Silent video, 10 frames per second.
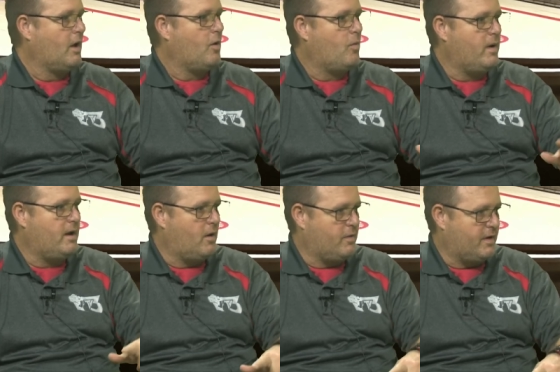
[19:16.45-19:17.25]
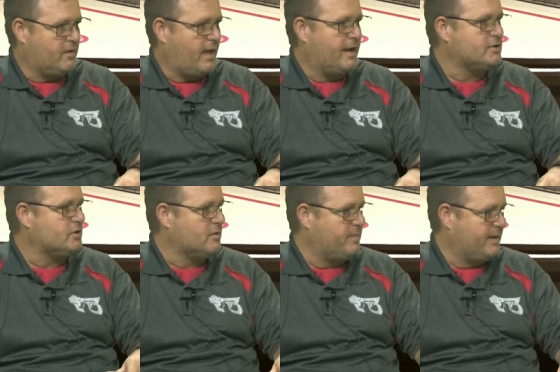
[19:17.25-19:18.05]
Mm-hmm. We go there last
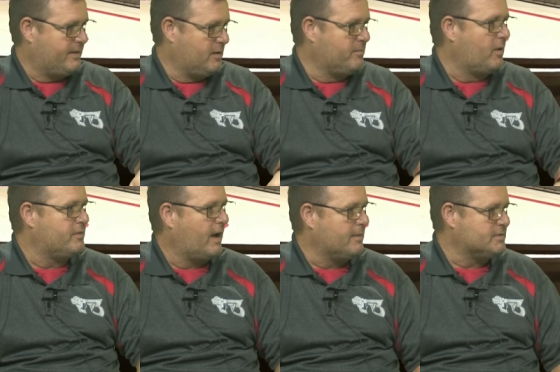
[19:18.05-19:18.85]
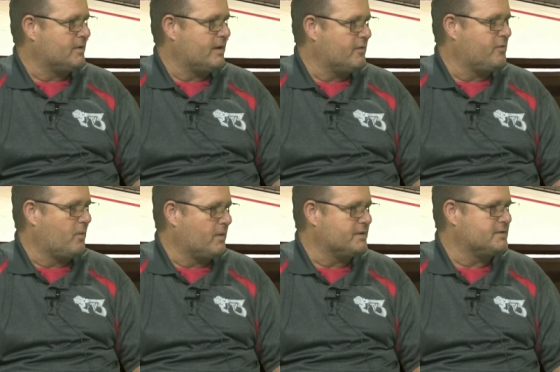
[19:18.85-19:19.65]
year and beat them both times on their floor. Yeah.